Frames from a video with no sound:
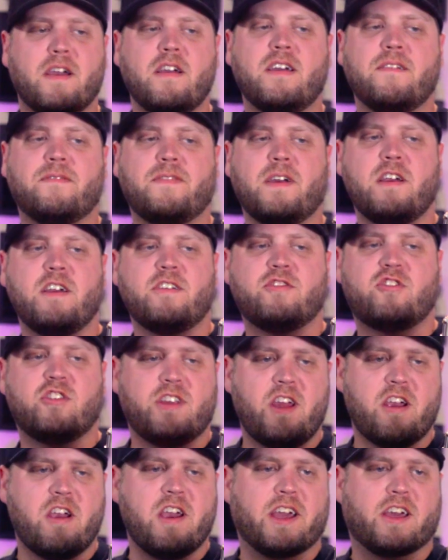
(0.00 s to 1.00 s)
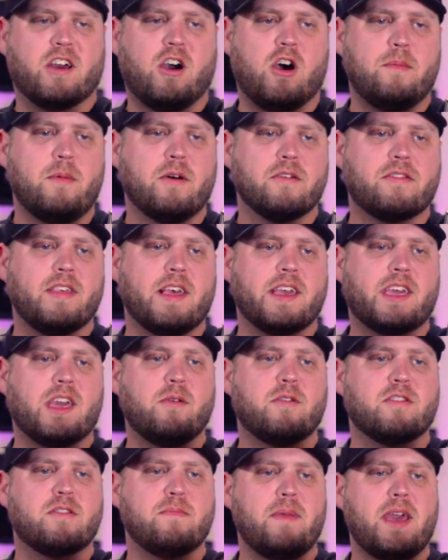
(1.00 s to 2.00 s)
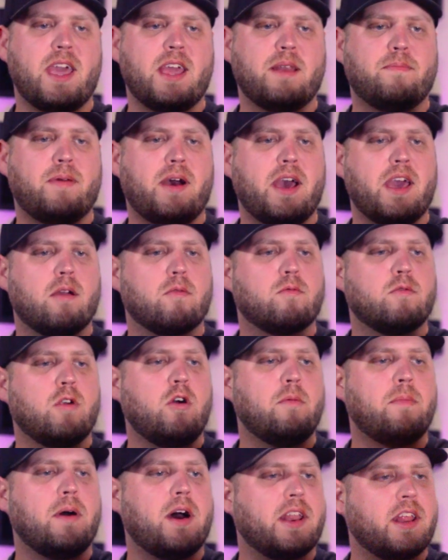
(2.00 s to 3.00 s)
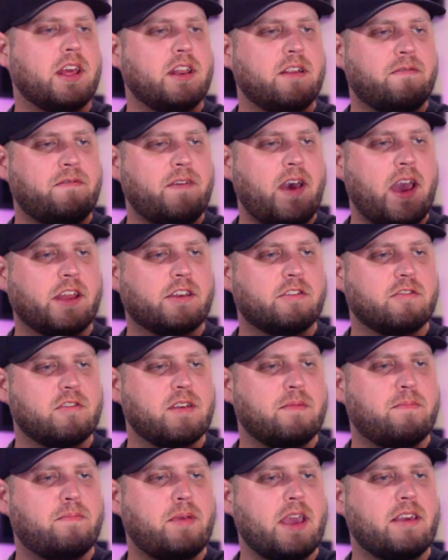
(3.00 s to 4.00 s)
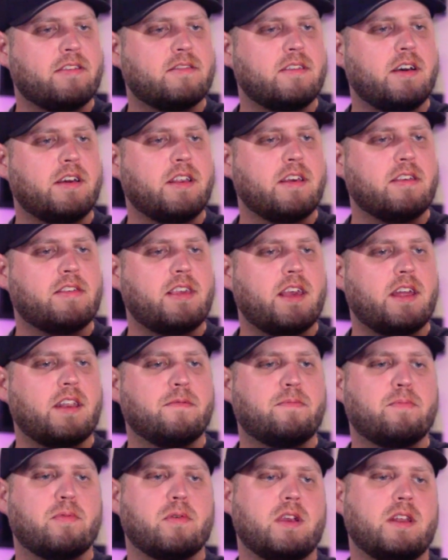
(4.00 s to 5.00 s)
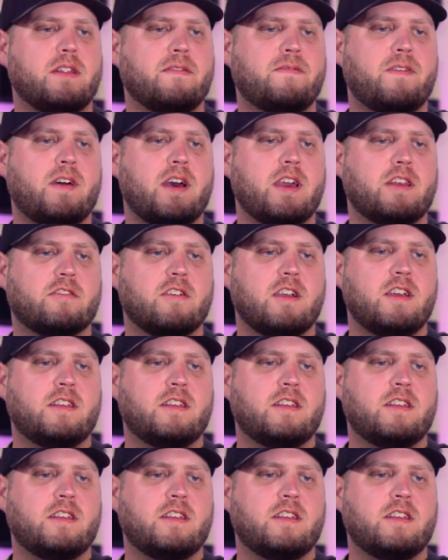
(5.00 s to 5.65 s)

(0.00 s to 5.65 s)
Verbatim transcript: Very, very generic, almost like it was made by a robot in a factory based on a set of predefined